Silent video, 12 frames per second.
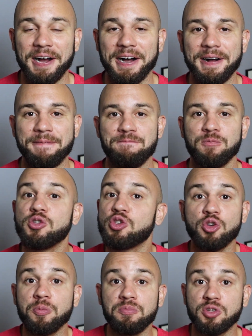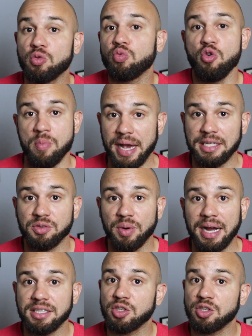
to roommates, right?